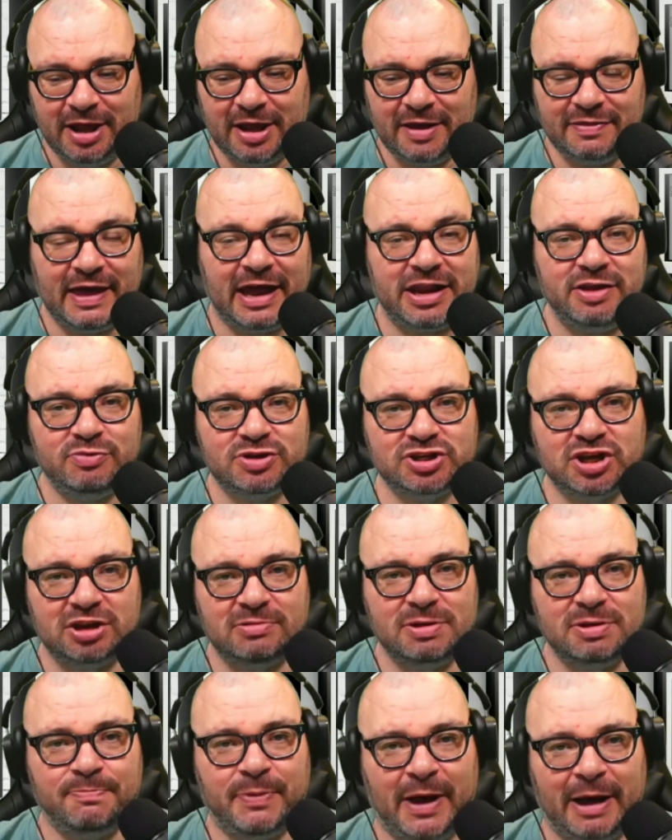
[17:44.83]
Then he was going to
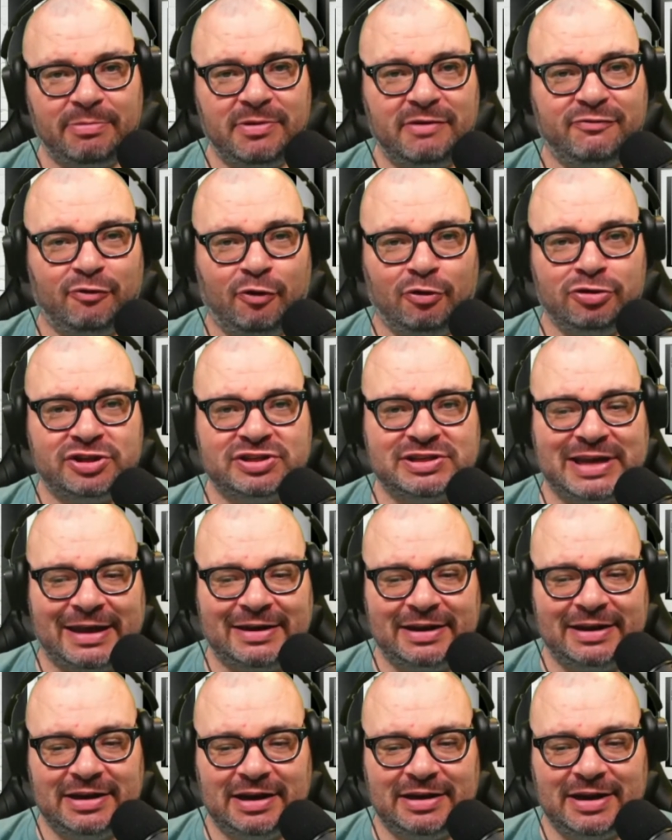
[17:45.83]
be back before the second
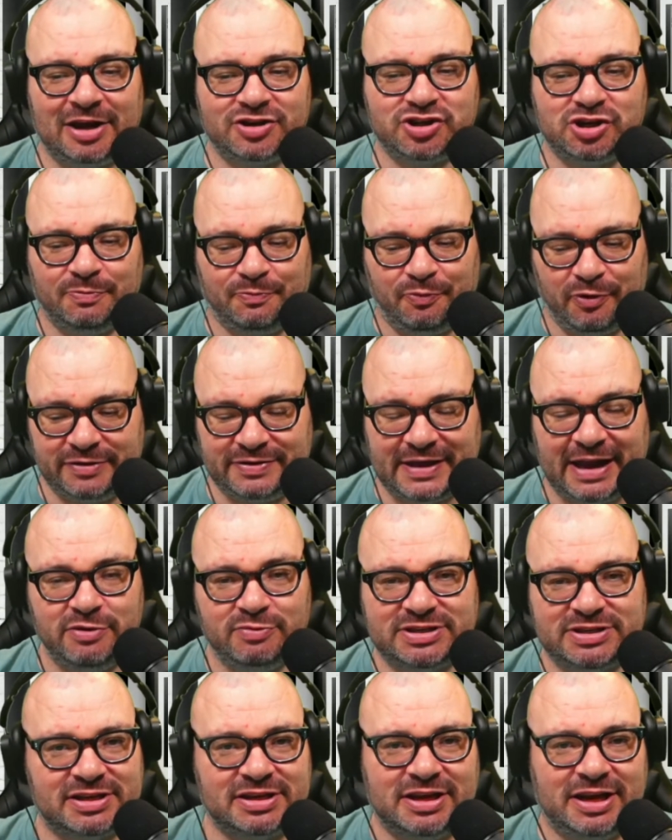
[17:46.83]
international break. Then
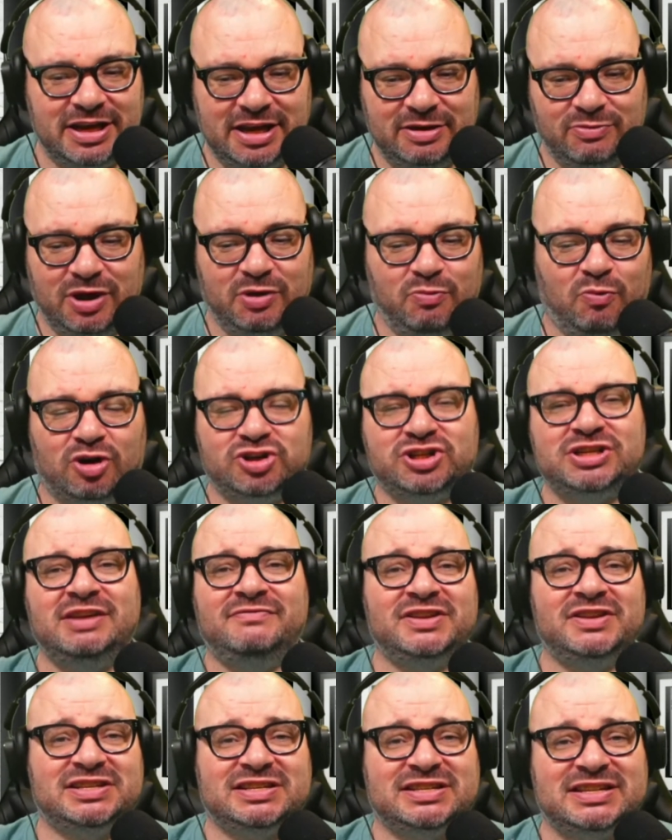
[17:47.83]
he wasn't
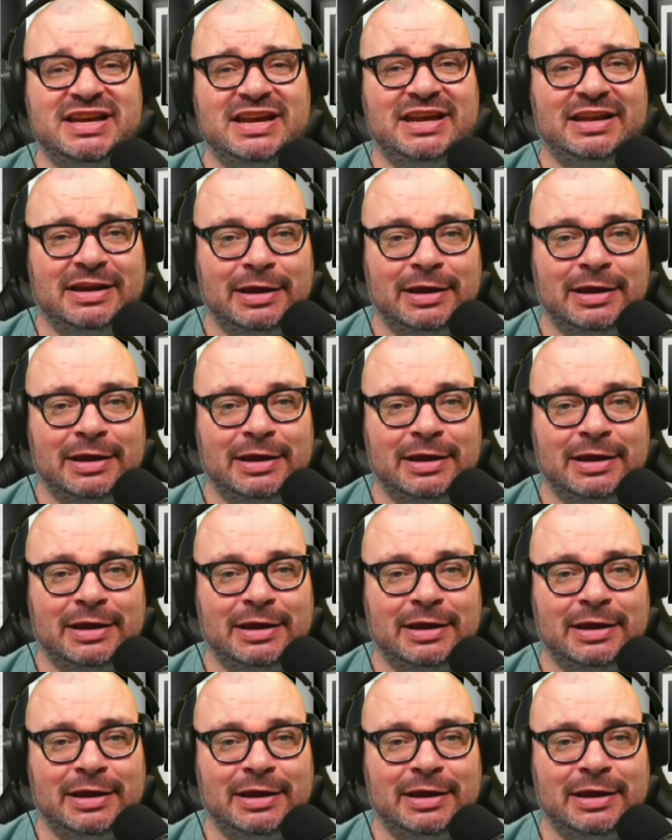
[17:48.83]
even seen.